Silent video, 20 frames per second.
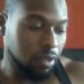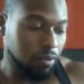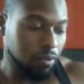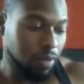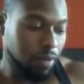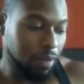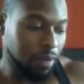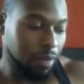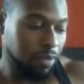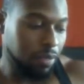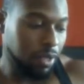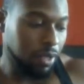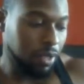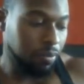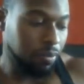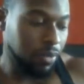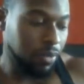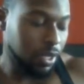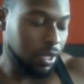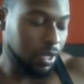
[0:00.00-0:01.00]
My blood
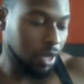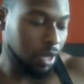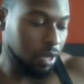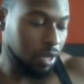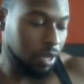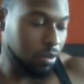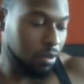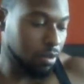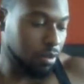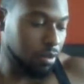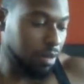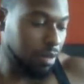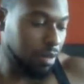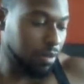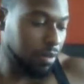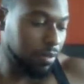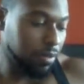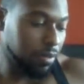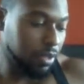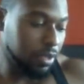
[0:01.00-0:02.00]
pressure, uh, excuse me, not
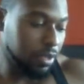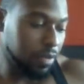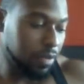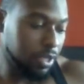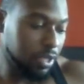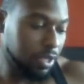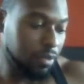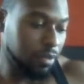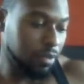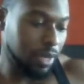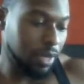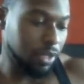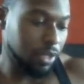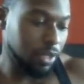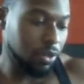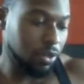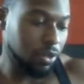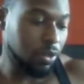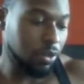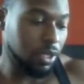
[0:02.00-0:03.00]
blood pressure. My my
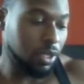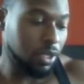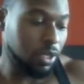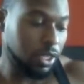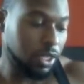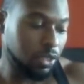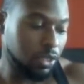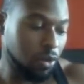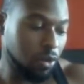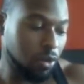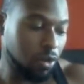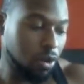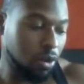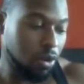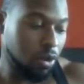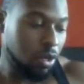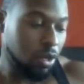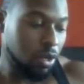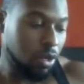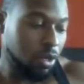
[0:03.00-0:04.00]
total cholesterol
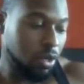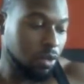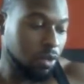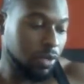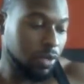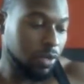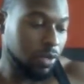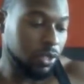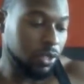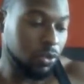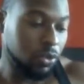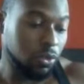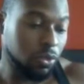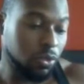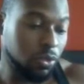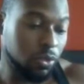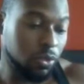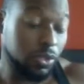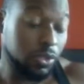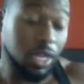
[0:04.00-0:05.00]
went to two
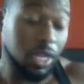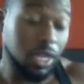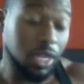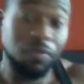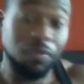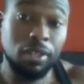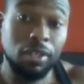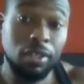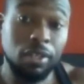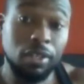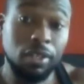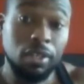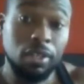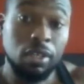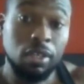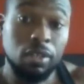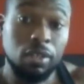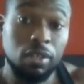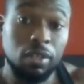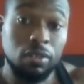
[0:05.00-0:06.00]
oh seven.
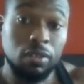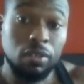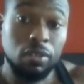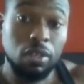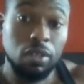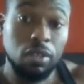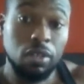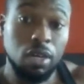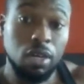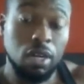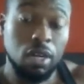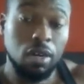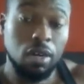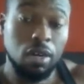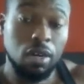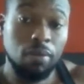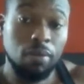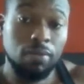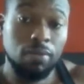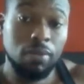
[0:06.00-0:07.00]

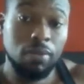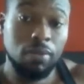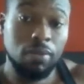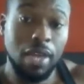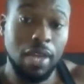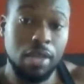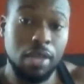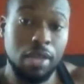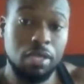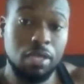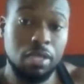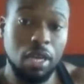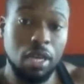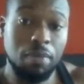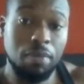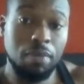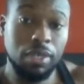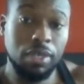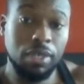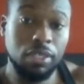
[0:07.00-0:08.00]
Um, last time
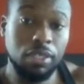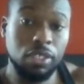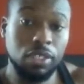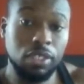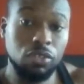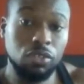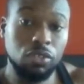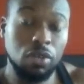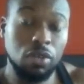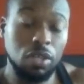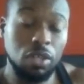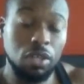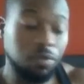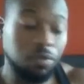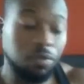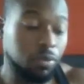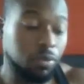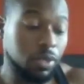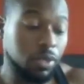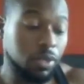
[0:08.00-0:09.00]
my cholesterol
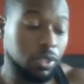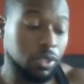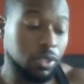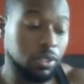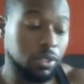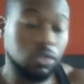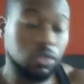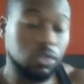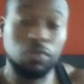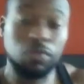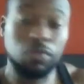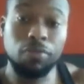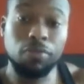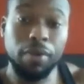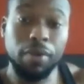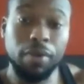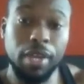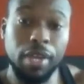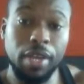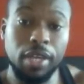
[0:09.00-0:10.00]
level was two
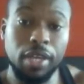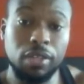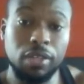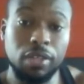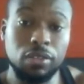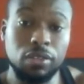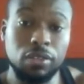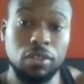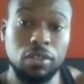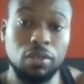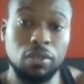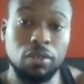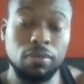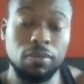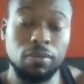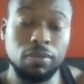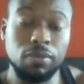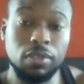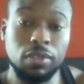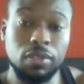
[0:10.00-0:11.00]
forty-eight. So
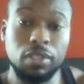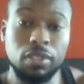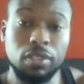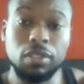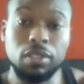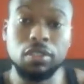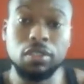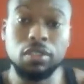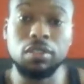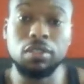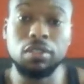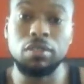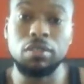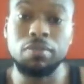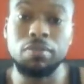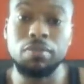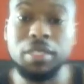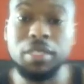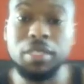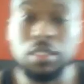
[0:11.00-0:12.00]
you can
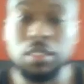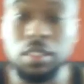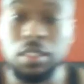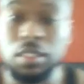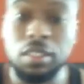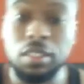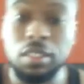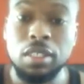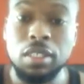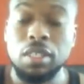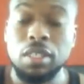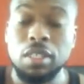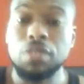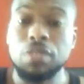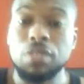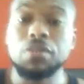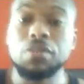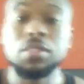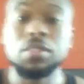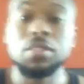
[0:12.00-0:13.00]
basically
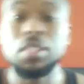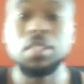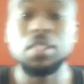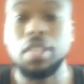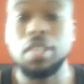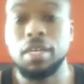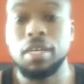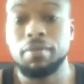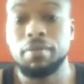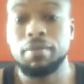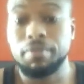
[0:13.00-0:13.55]
you'll see that